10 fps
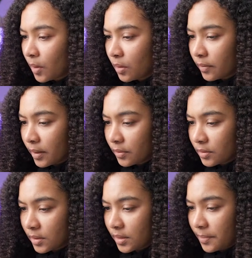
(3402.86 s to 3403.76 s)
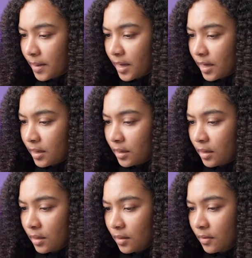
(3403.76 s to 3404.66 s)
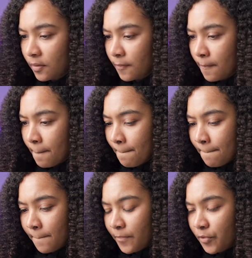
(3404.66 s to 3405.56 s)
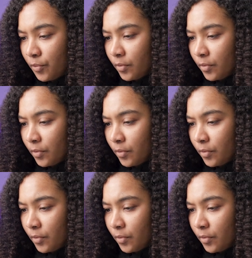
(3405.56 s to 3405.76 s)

all around. So let's say padding, 2